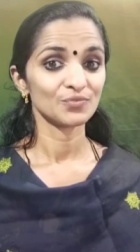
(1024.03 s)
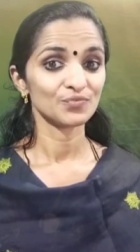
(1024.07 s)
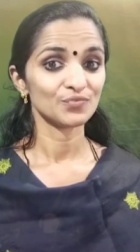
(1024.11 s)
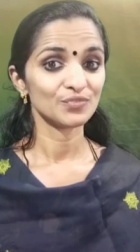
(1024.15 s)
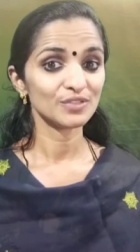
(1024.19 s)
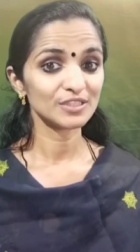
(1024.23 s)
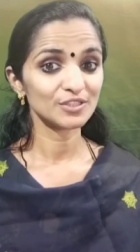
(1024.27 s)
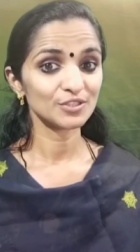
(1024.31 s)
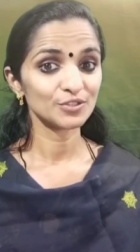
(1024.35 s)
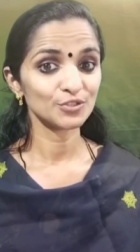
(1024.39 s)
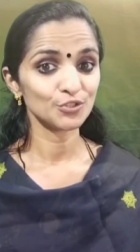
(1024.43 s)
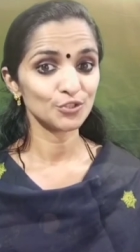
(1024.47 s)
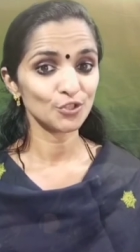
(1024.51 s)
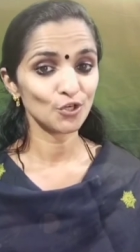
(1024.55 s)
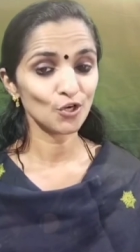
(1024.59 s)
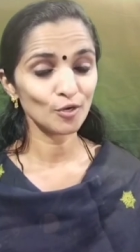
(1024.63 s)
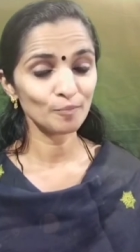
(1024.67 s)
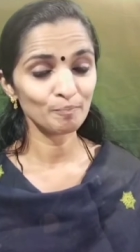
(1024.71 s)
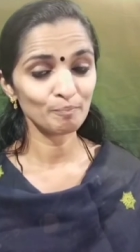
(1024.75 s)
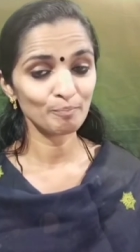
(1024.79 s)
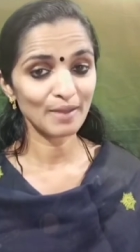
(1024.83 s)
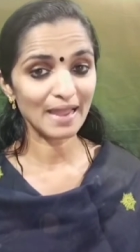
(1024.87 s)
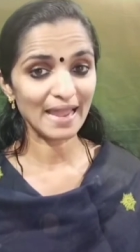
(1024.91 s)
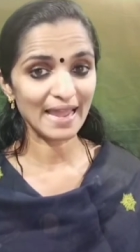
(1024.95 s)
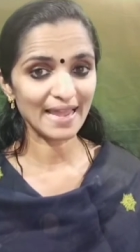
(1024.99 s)
With
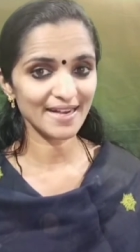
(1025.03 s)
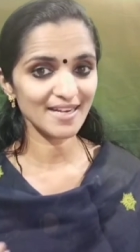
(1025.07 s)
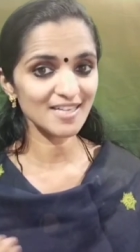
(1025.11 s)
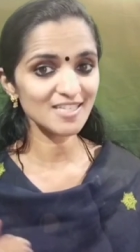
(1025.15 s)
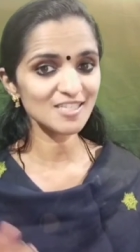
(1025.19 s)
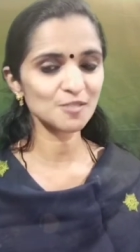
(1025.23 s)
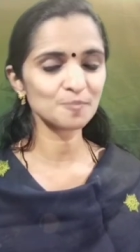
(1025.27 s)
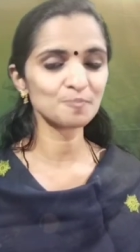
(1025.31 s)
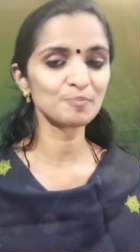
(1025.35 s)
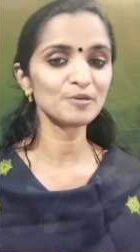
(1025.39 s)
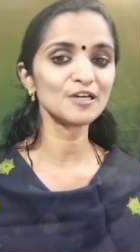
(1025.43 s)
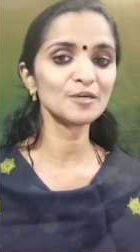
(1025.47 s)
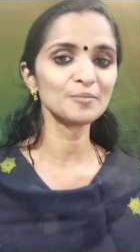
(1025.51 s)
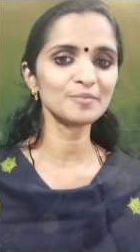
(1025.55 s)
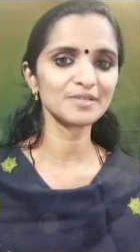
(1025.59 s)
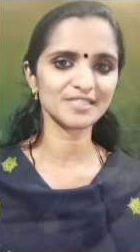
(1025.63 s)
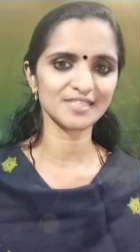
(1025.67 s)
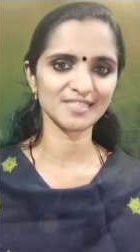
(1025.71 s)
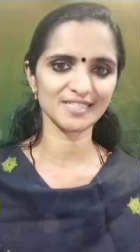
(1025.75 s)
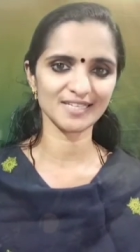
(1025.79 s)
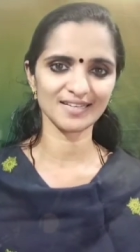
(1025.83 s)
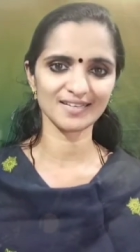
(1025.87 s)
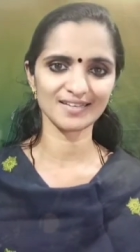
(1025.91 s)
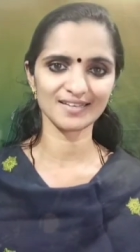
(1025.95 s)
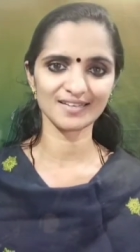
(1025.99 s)
your parents'
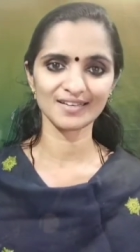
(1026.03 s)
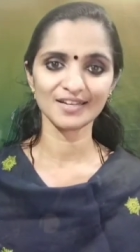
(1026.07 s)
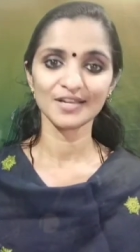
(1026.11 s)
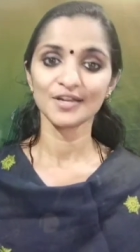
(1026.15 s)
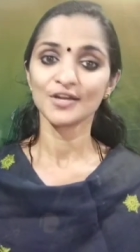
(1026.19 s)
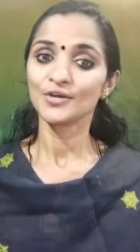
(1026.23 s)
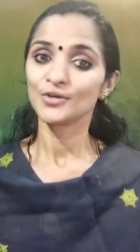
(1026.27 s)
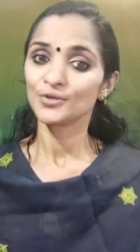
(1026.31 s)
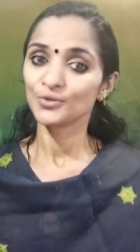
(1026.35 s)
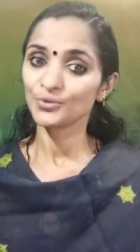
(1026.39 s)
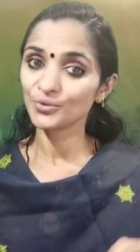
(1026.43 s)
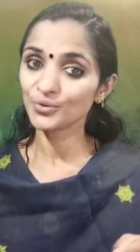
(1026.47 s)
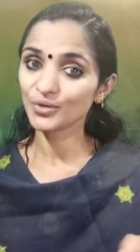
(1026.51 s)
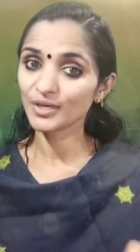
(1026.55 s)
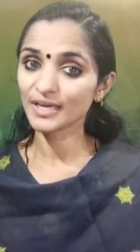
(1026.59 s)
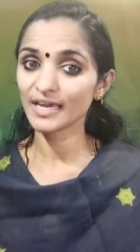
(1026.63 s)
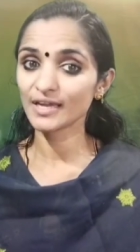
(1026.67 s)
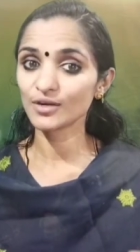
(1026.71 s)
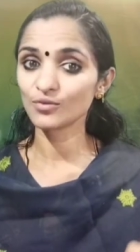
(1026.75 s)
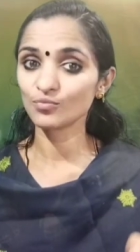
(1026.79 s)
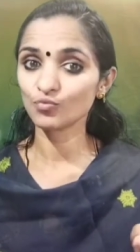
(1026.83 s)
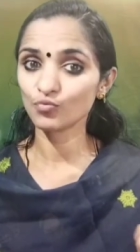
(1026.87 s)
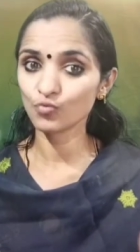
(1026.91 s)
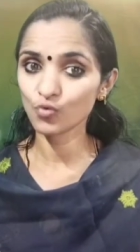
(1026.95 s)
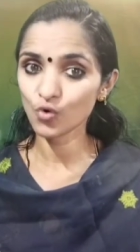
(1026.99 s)
permission, you
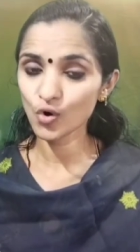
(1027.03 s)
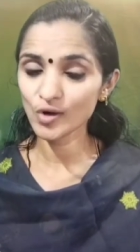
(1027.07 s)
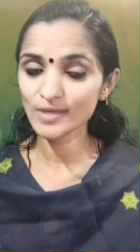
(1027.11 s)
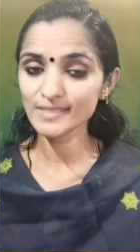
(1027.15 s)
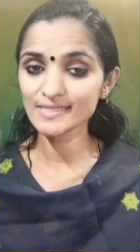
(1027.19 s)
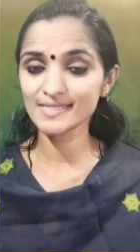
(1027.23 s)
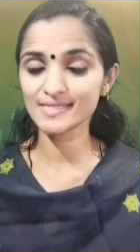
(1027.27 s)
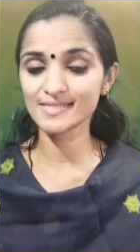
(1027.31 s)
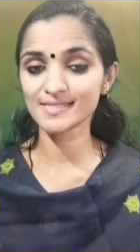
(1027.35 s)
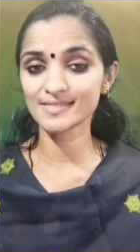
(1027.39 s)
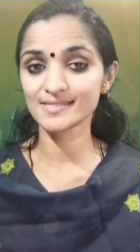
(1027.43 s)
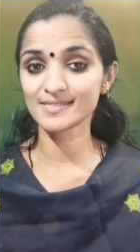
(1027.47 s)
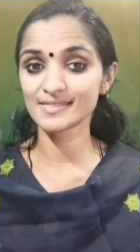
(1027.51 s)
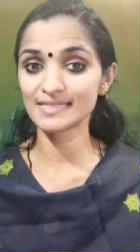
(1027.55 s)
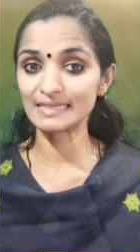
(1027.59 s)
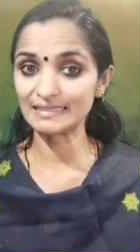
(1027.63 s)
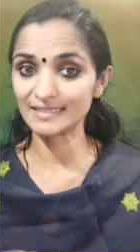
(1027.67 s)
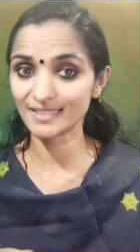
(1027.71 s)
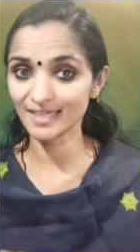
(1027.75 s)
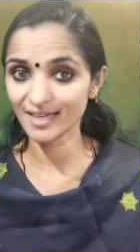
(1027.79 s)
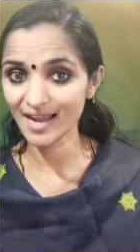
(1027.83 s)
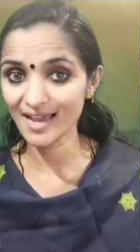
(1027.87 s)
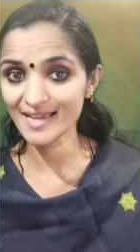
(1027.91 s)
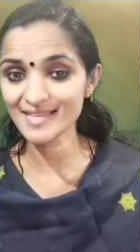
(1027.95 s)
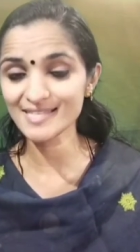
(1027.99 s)
can watch
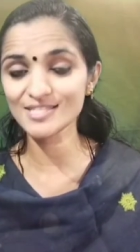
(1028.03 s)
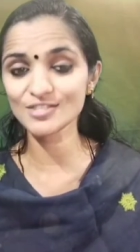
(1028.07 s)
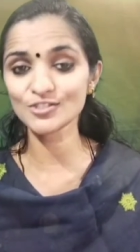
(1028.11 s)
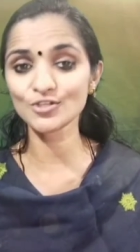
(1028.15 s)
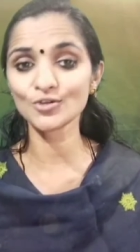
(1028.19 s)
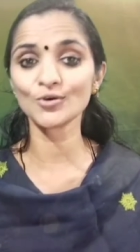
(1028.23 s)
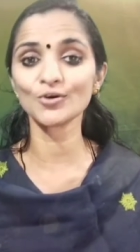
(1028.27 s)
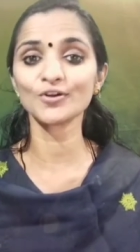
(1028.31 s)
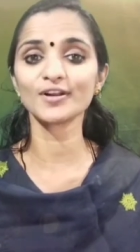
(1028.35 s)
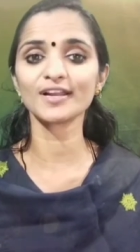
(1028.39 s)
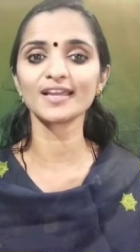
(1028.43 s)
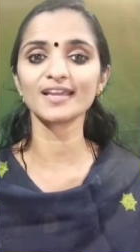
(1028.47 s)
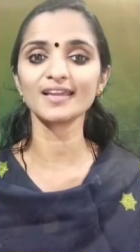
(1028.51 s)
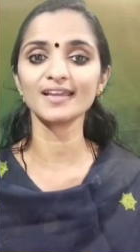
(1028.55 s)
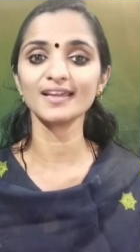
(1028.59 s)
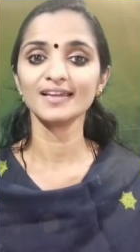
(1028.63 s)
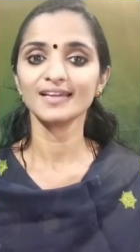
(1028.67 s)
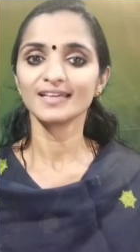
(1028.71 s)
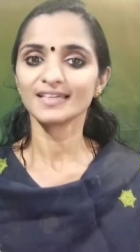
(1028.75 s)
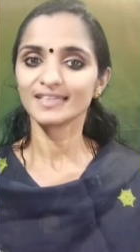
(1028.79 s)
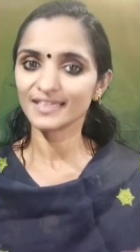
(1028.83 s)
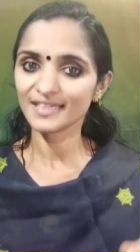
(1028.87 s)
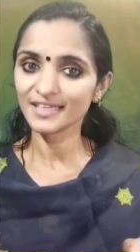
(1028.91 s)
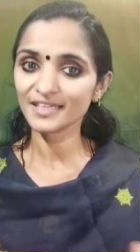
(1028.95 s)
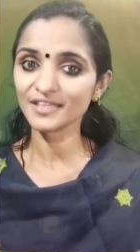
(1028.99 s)
Cinderella's story
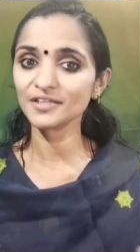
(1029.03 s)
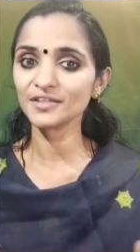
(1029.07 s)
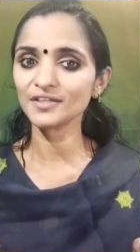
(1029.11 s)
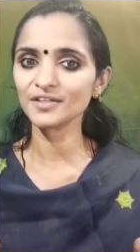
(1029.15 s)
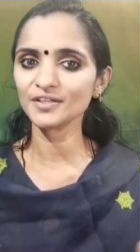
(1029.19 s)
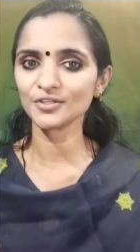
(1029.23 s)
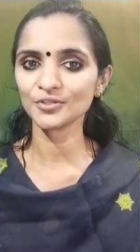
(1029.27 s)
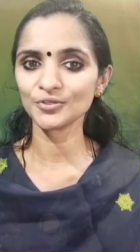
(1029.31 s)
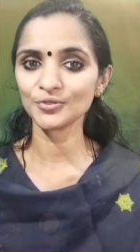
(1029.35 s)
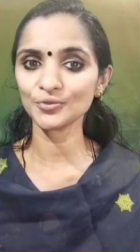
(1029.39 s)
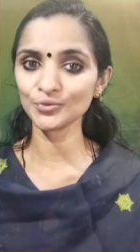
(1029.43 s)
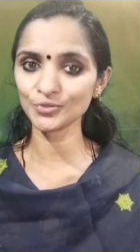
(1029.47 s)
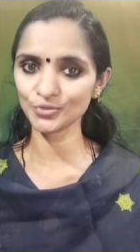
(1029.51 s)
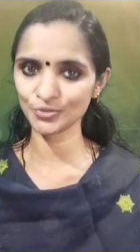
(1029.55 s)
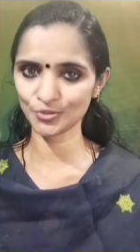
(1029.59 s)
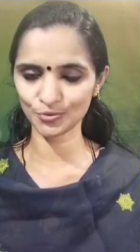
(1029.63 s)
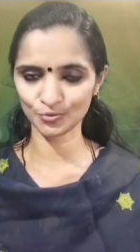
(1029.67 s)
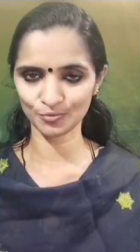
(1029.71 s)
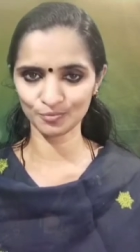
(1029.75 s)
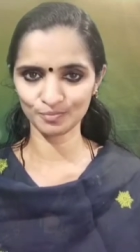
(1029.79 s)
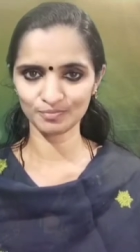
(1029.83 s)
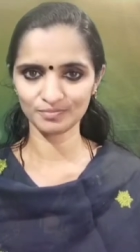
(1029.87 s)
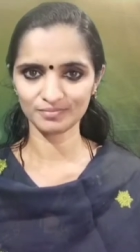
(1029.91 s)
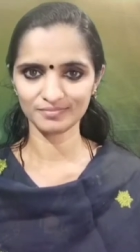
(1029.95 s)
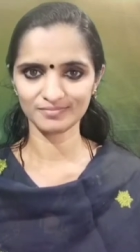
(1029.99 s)
in
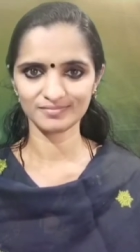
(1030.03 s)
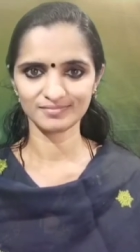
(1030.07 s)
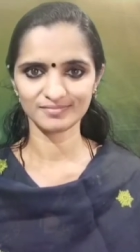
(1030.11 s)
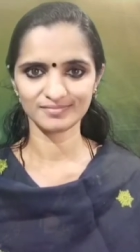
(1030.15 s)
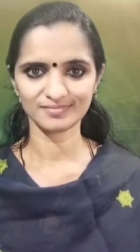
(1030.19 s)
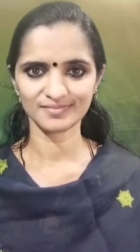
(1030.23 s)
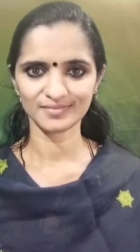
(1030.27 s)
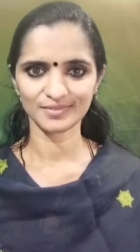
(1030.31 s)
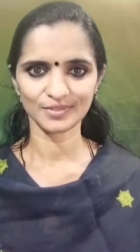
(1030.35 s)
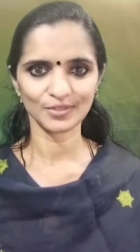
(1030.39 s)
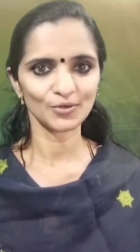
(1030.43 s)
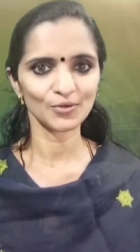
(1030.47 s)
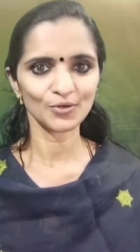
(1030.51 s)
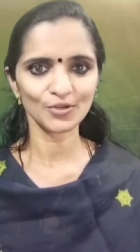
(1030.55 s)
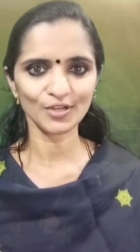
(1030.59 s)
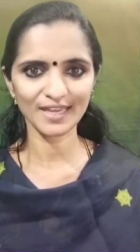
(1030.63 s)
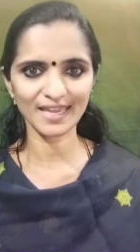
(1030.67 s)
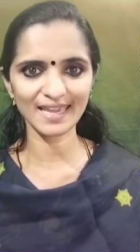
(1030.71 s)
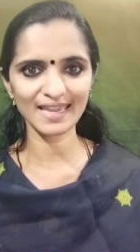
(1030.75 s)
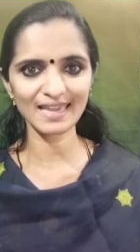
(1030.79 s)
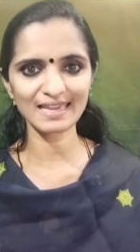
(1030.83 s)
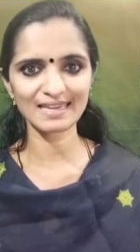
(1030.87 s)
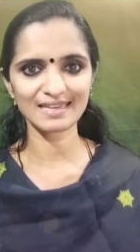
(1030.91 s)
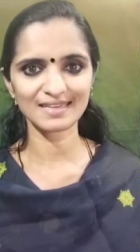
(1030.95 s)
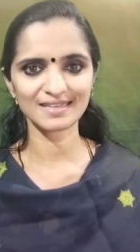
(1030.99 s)
YouTube.
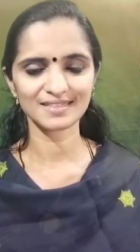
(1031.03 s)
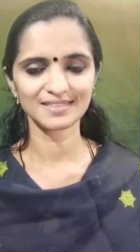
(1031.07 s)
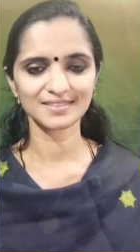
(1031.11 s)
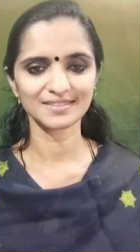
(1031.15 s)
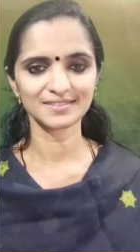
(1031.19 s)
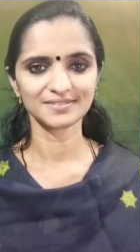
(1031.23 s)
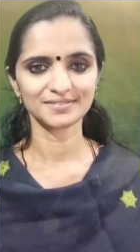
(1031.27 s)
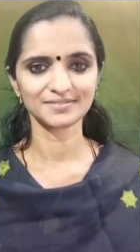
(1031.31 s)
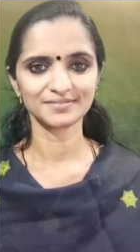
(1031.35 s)
Okay.